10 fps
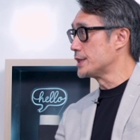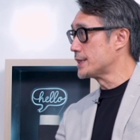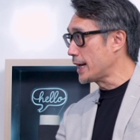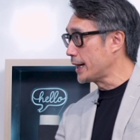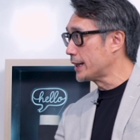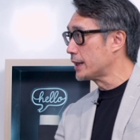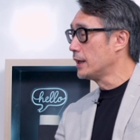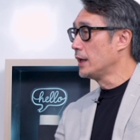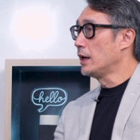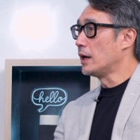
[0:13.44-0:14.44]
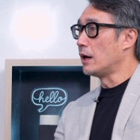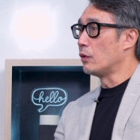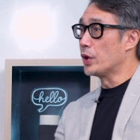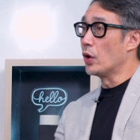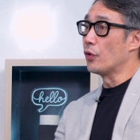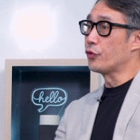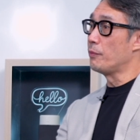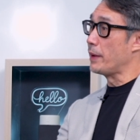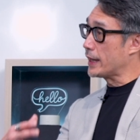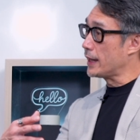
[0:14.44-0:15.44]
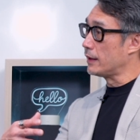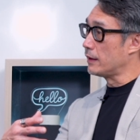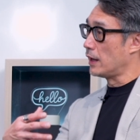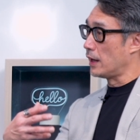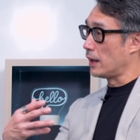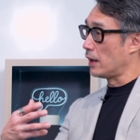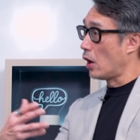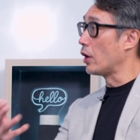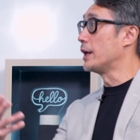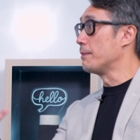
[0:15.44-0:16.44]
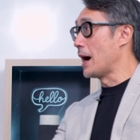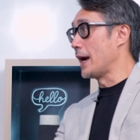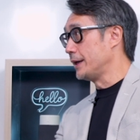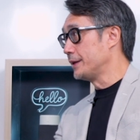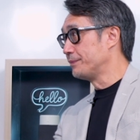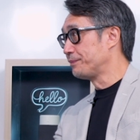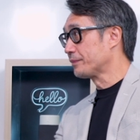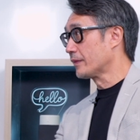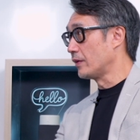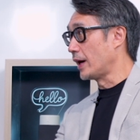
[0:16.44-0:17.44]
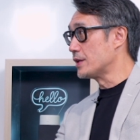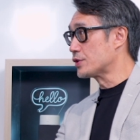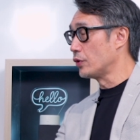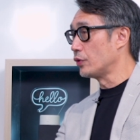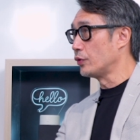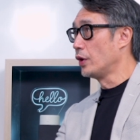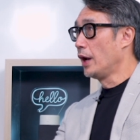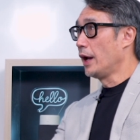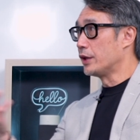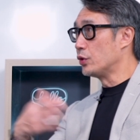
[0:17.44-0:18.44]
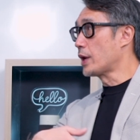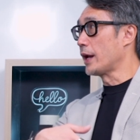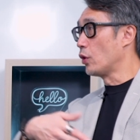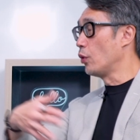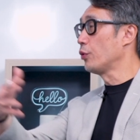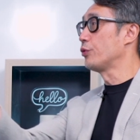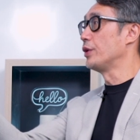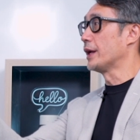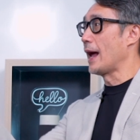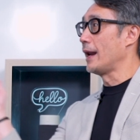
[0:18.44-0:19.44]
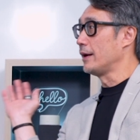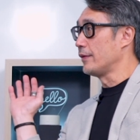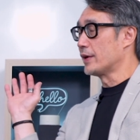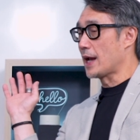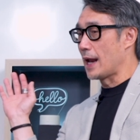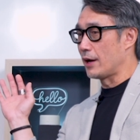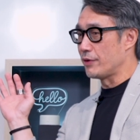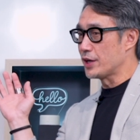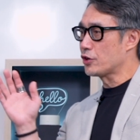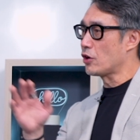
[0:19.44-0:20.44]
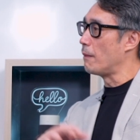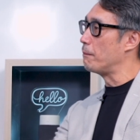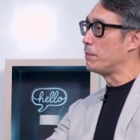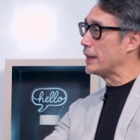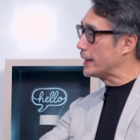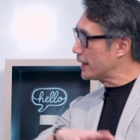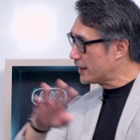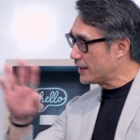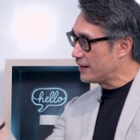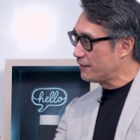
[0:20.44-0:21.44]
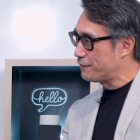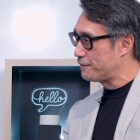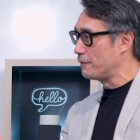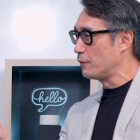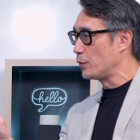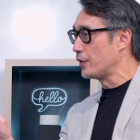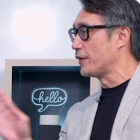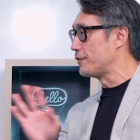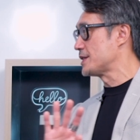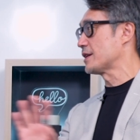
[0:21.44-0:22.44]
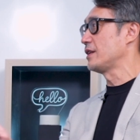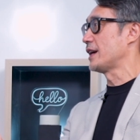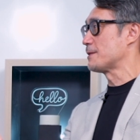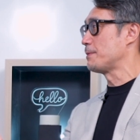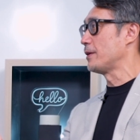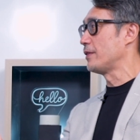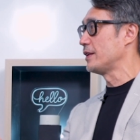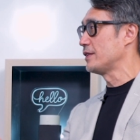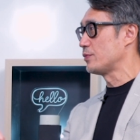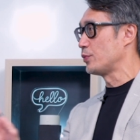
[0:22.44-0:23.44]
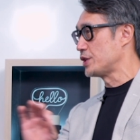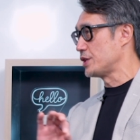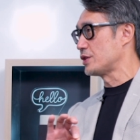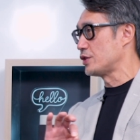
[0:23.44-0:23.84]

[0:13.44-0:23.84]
sake. Mm-hmm. Uh, we also make it uh, on demand, right? So you can go through the gallery, gallery completely with a physical experience, which is